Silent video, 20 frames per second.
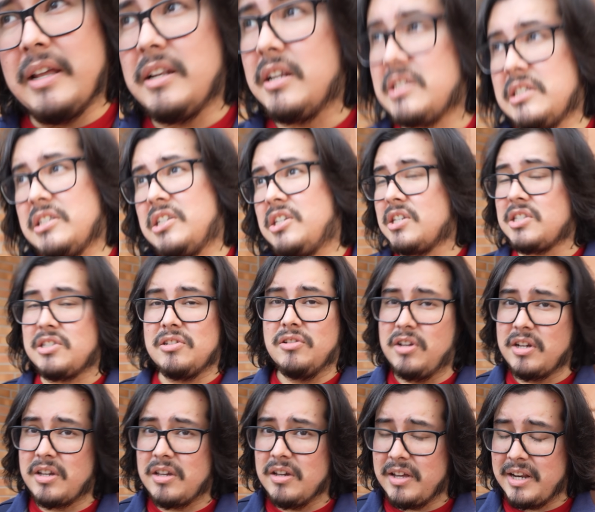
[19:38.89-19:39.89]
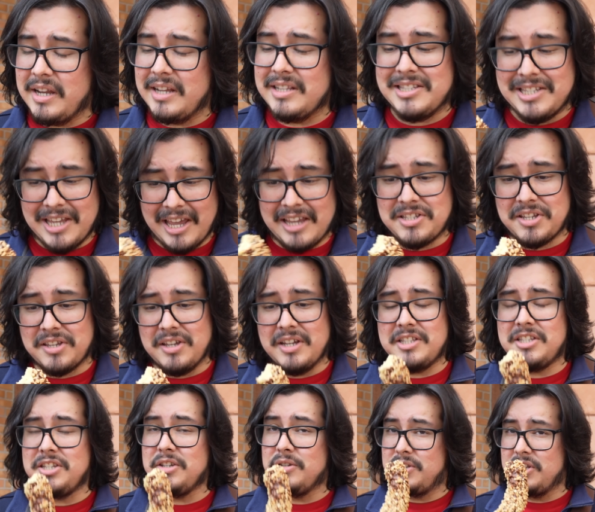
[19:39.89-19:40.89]
It doesn't just look good. It tastes good
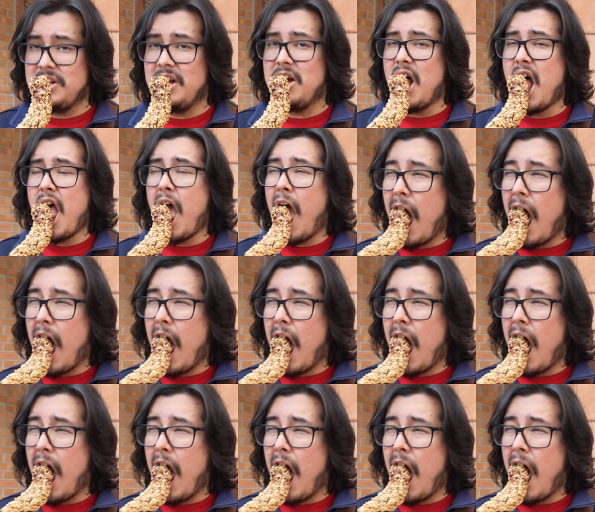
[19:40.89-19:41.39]
too, Janelle.